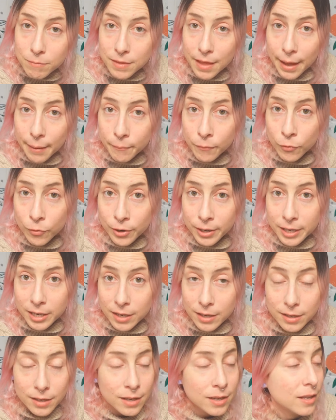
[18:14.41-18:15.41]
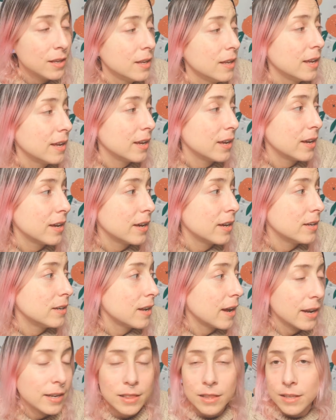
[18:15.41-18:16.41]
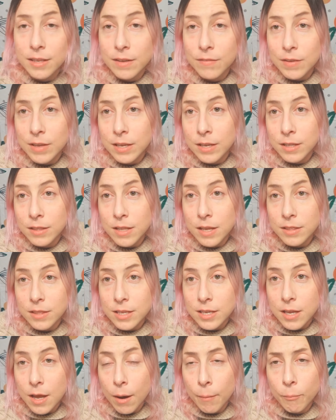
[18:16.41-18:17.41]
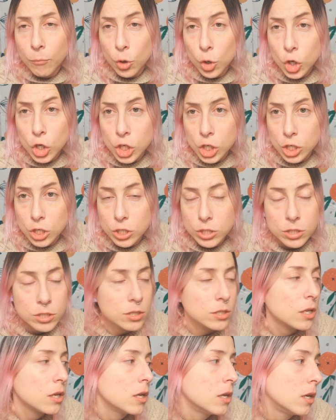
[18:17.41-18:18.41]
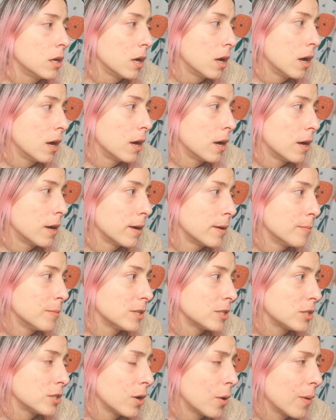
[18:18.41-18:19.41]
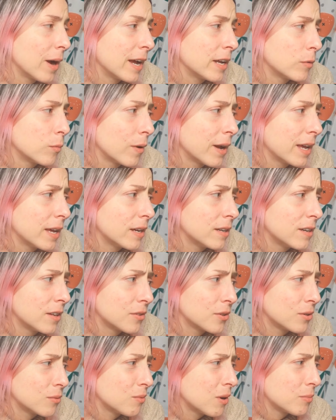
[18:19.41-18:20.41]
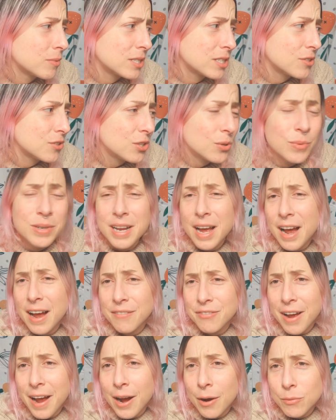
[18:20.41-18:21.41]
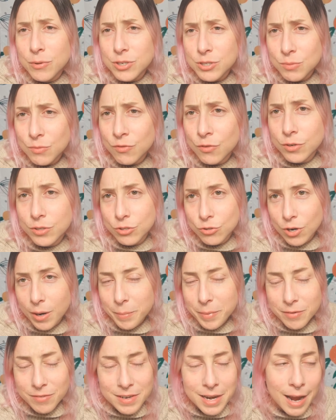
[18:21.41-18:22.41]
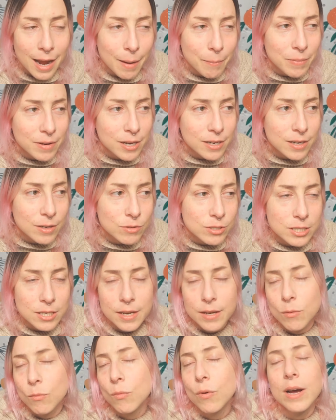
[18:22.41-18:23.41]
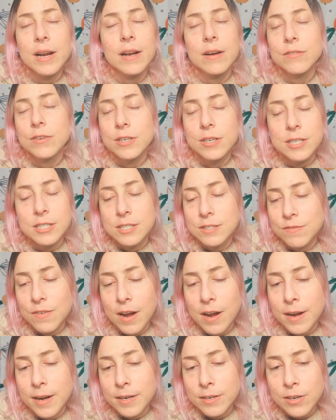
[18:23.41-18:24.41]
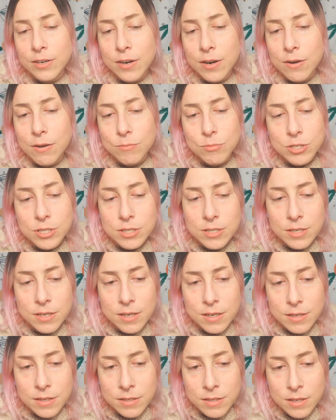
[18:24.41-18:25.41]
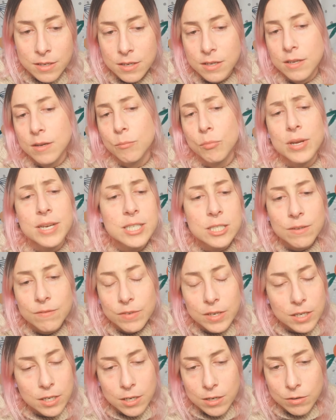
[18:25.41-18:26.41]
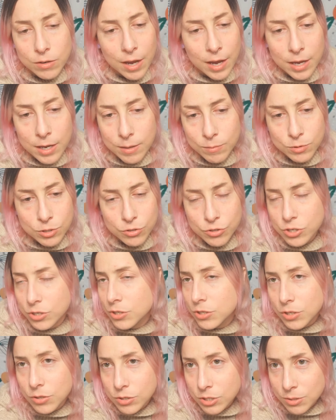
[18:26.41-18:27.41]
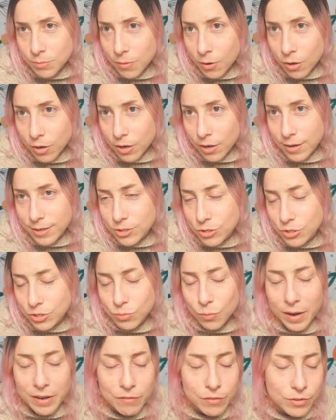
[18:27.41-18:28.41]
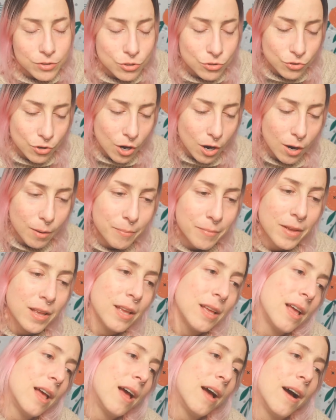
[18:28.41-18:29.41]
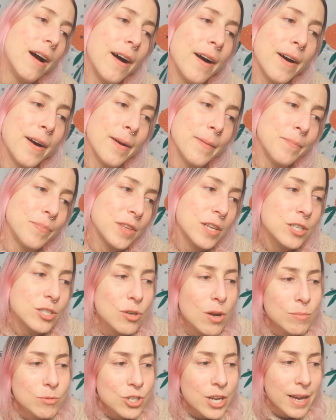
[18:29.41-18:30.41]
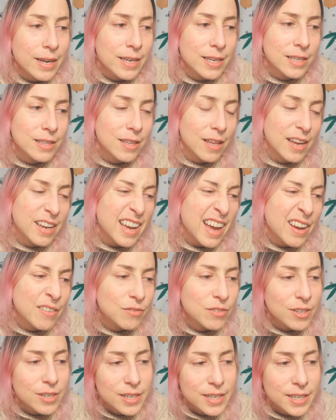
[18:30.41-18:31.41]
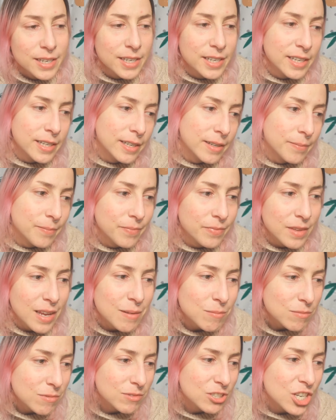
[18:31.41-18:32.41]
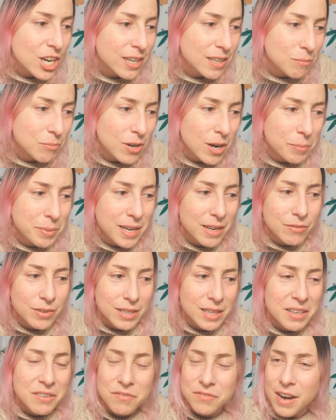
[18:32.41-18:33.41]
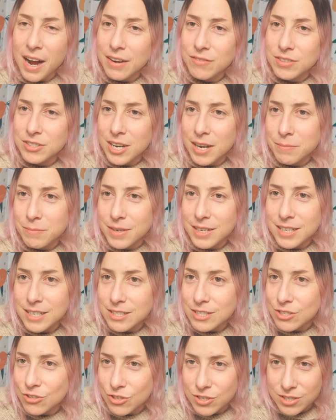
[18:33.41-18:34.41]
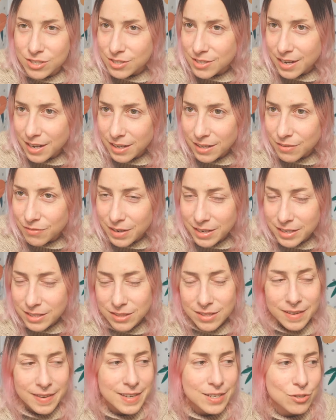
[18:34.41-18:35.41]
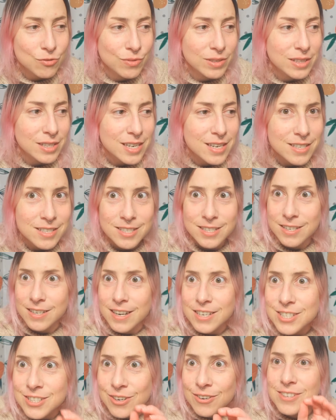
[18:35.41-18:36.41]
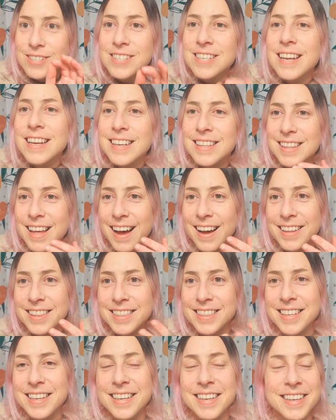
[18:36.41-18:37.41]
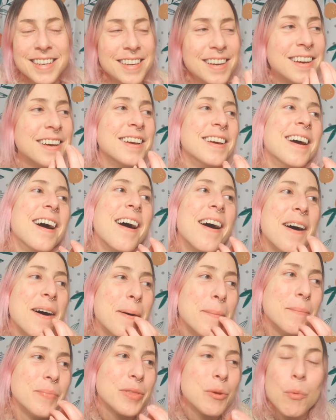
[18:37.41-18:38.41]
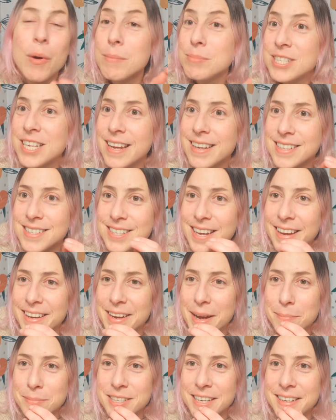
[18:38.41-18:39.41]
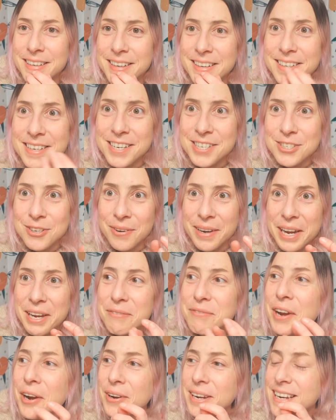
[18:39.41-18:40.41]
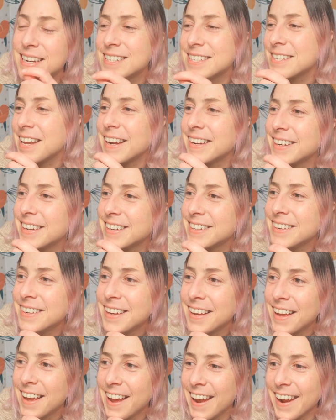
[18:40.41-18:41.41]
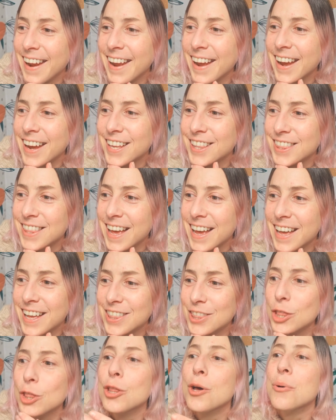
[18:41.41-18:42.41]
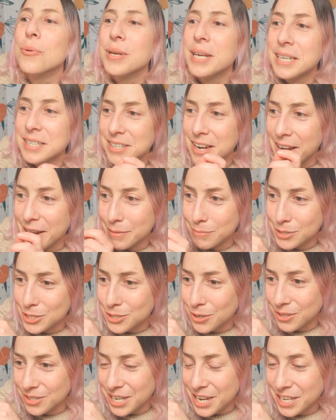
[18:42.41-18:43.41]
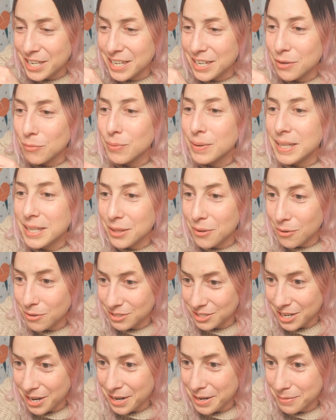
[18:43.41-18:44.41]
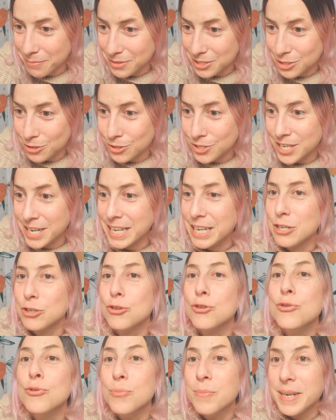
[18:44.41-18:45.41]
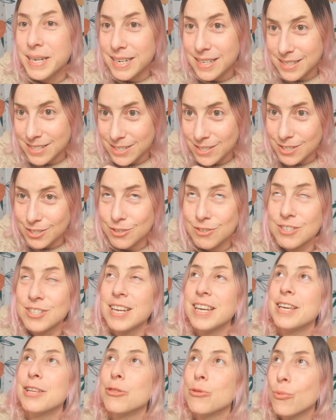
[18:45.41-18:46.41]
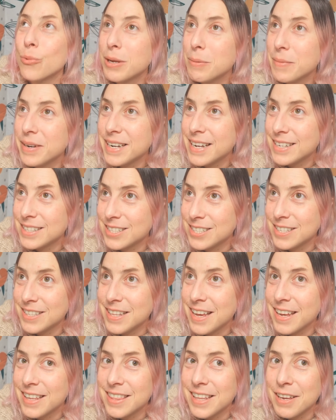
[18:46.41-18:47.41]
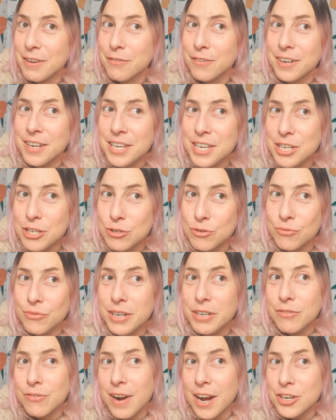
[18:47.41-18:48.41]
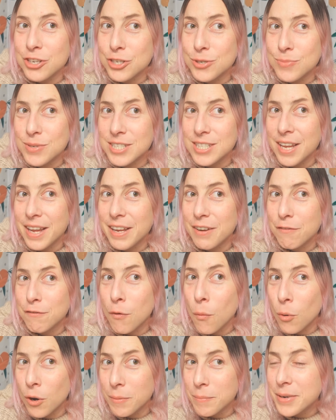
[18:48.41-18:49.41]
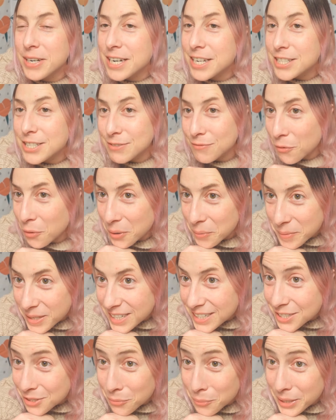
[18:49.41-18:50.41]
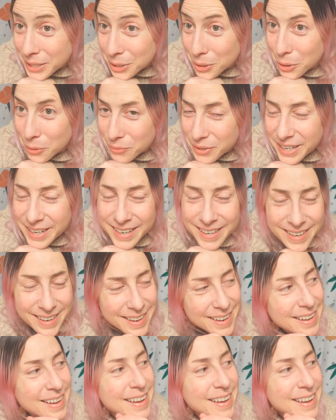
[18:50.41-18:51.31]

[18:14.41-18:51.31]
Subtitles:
that morning. And I live in the Americas. So I had to wait another, 2.5 hours before the drop even happened. I was like, whatever, it's fine. You know, I'm just gonna play some video games or just do some art and just wait for the drop. So I'm checking like probably every 5 to 10 minutes and just seeing if anything is released. And I start seeing that the, website is getting updated and I start getting very excited. And then loading times start taking a really long time. It starts taking 2 minutes and starts taking 3 minutes. And I think for each refresh, it was like 4 minutes for me to reload it.